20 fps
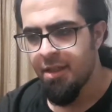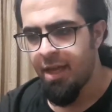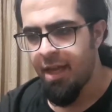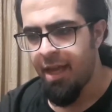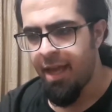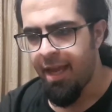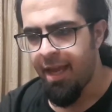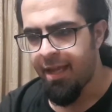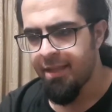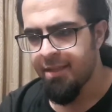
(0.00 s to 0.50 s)

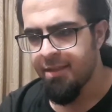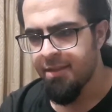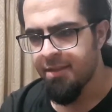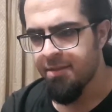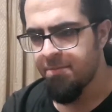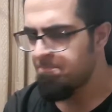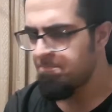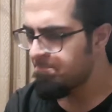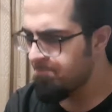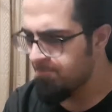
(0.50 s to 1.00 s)
and
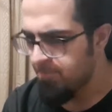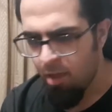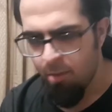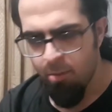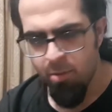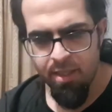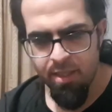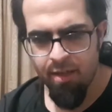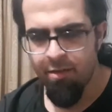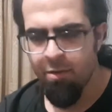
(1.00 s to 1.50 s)

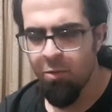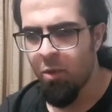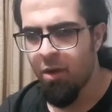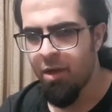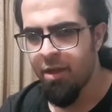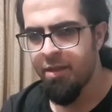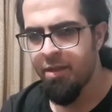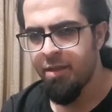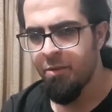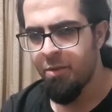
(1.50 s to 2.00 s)
almost
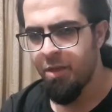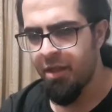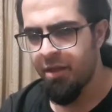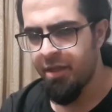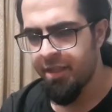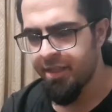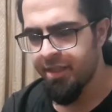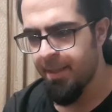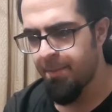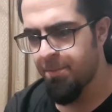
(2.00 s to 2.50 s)
everyone, without an
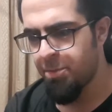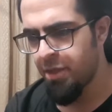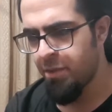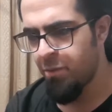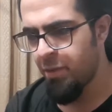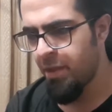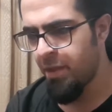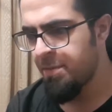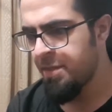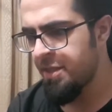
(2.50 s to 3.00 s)
exception,
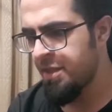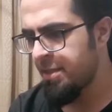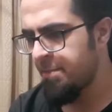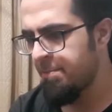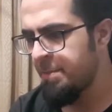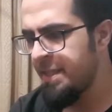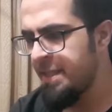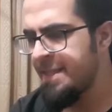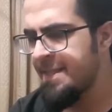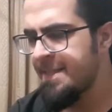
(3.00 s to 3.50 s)
without missing a
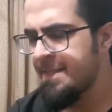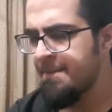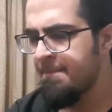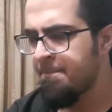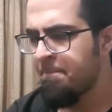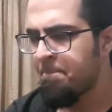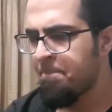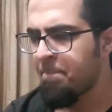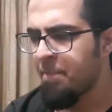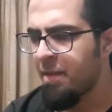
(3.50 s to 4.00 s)
beat,
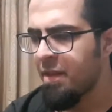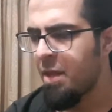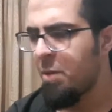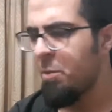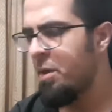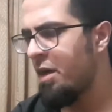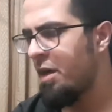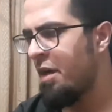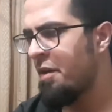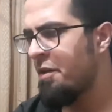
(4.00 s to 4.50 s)
they
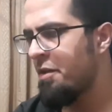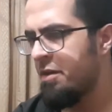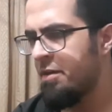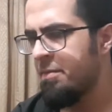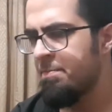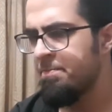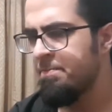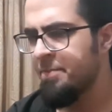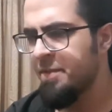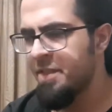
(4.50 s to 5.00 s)
were either
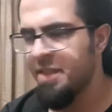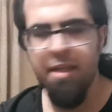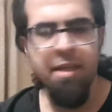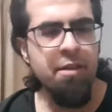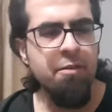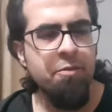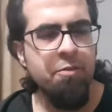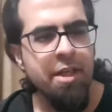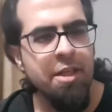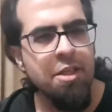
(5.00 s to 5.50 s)
studying
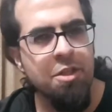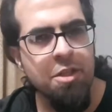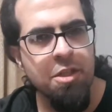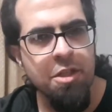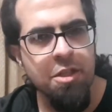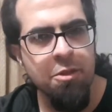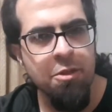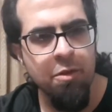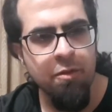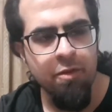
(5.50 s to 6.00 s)
French
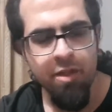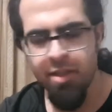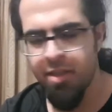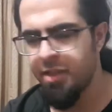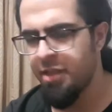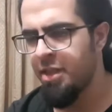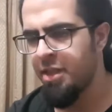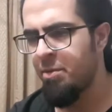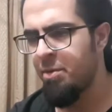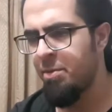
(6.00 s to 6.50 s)
in
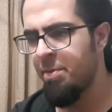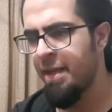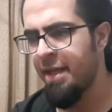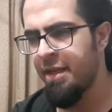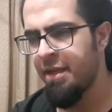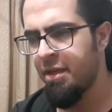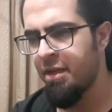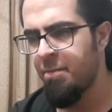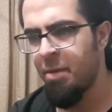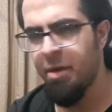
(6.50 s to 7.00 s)
university, they were
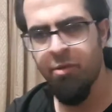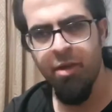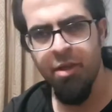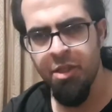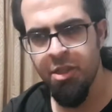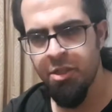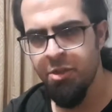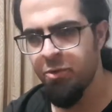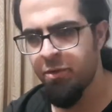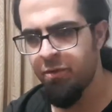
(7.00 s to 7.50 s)
planning on
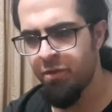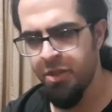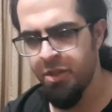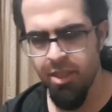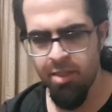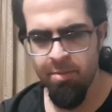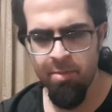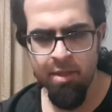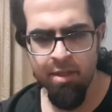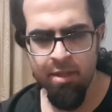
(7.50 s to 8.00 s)
migration to a
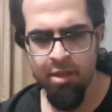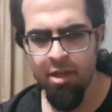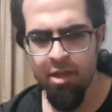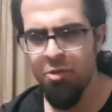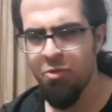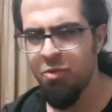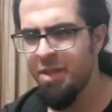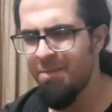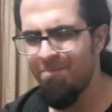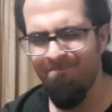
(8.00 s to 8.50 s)
French-speaking
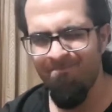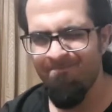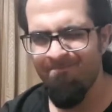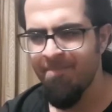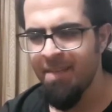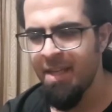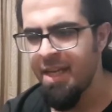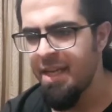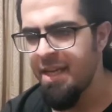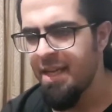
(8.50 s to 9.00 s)
country,
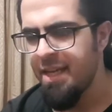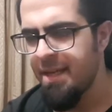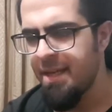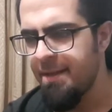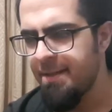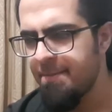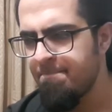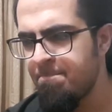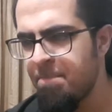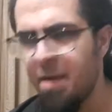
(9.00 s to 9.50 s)

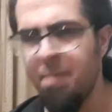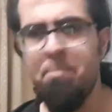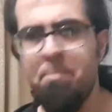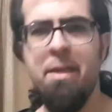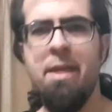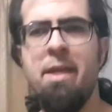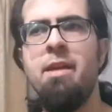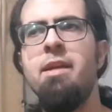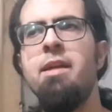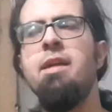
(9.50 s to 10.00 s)
but
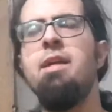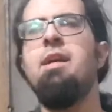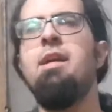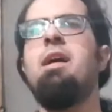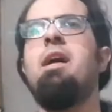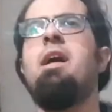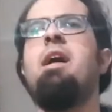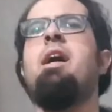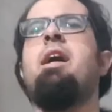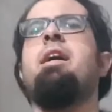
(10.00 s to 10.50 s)
me.
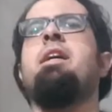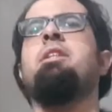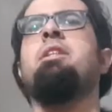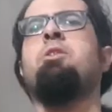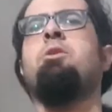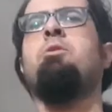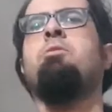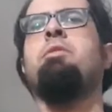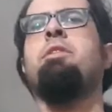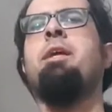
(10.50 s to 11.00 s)
I
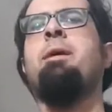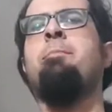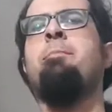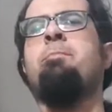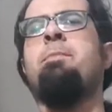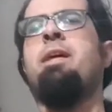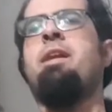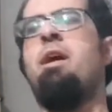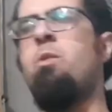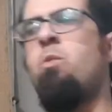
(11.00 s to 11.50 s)
told them
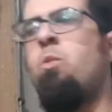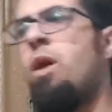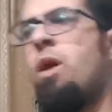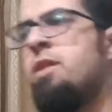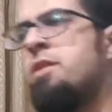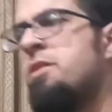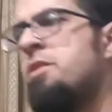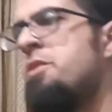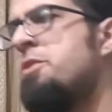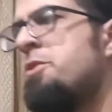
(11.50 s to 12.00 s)
that I
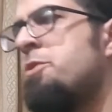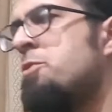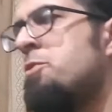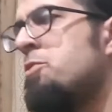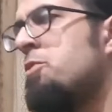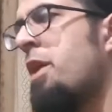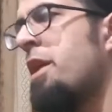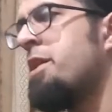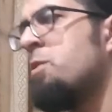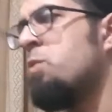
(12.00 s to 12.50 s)
want to
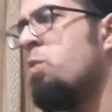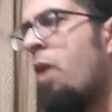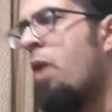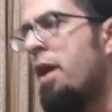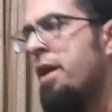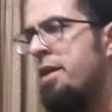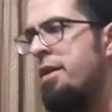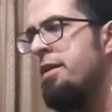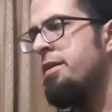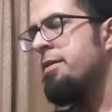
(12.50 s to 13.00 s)
write
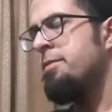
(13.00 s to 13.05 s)
one